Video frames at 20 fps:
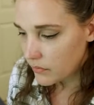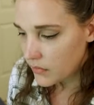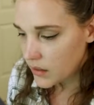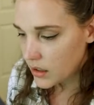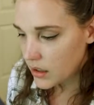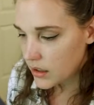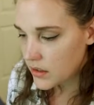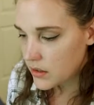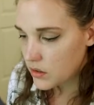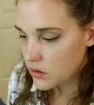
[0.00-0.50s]

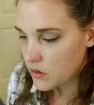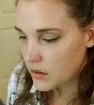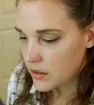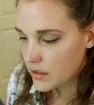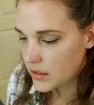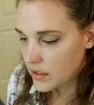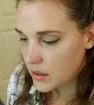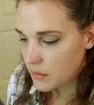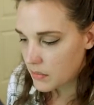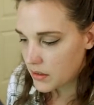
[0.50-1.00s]
Let's do the
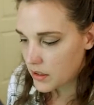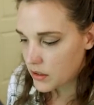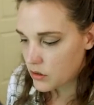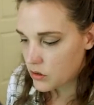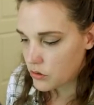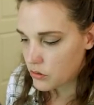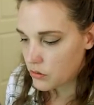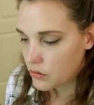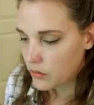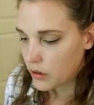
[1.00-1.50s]
same thing
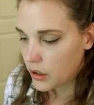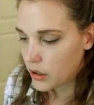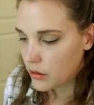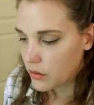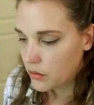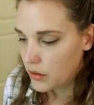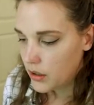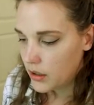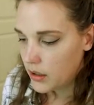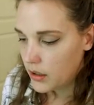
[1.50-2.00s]
to
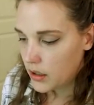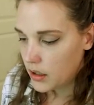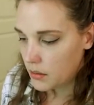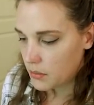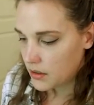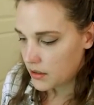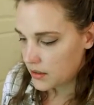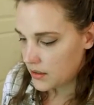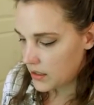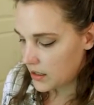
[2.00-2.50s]
grow. I'm
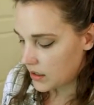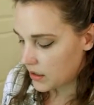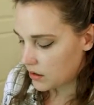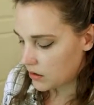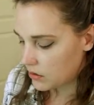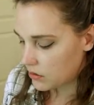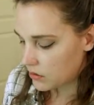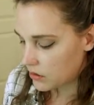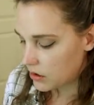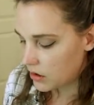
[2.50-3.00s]
going to take
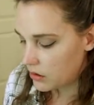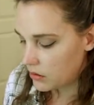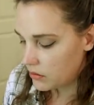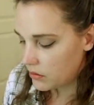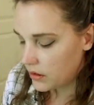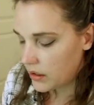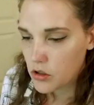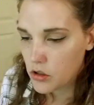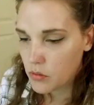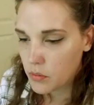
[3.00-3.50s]
grow
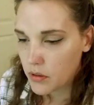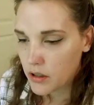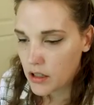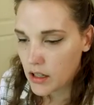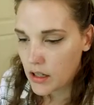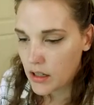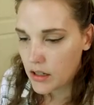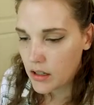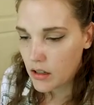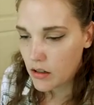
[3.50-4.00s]
and
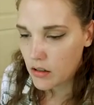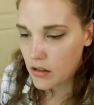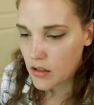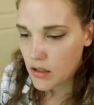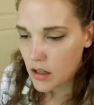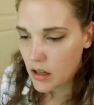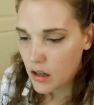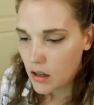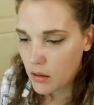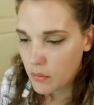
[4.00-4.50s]
duplicate it on
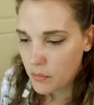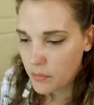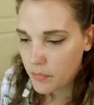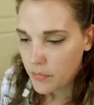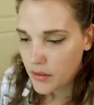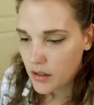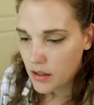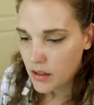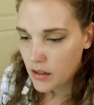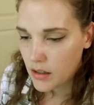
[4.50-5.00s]
top.
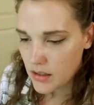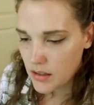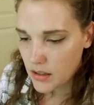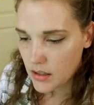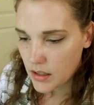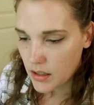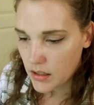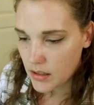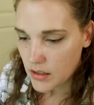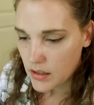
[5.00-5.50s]

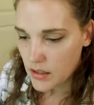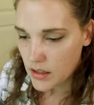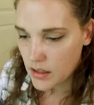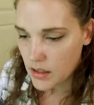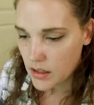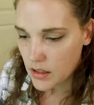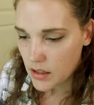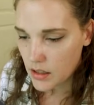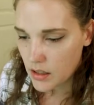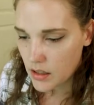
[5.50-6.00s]
Select
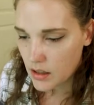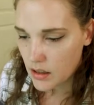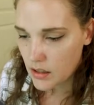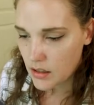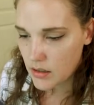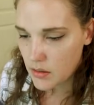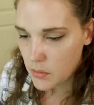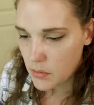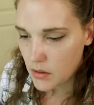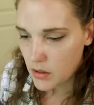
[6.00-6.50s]

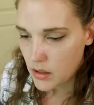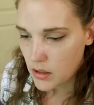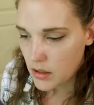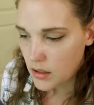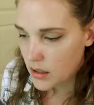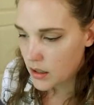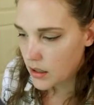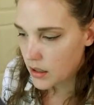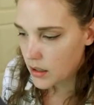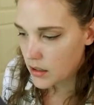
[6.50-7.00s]
this one
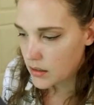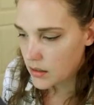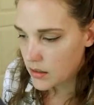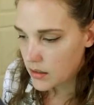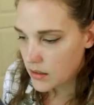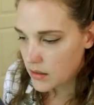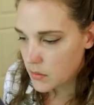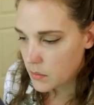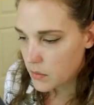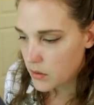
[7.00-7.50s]
and
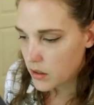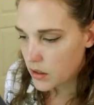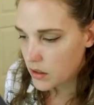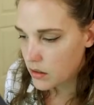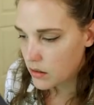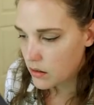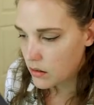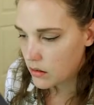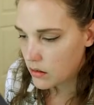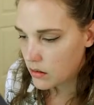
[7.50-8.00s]
this
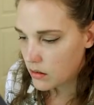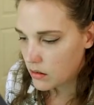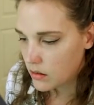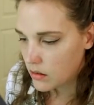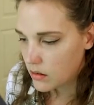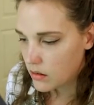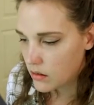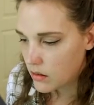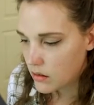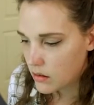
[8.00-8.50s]
one.
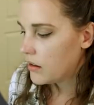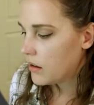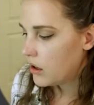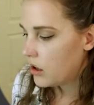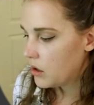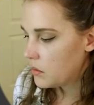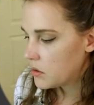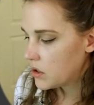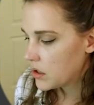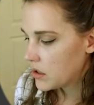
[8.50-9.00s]

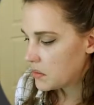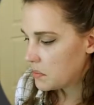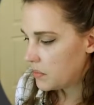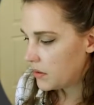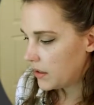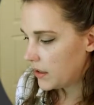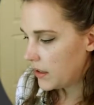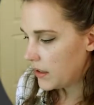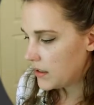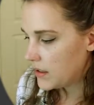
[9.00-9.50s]
Object,
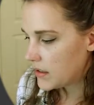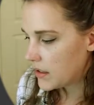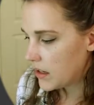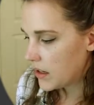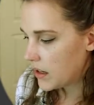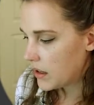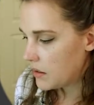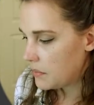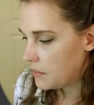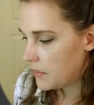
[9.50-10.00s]
blend,
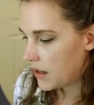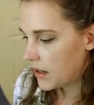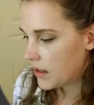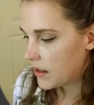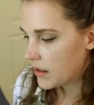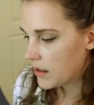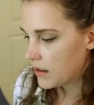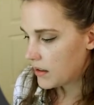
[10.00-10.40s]
and make.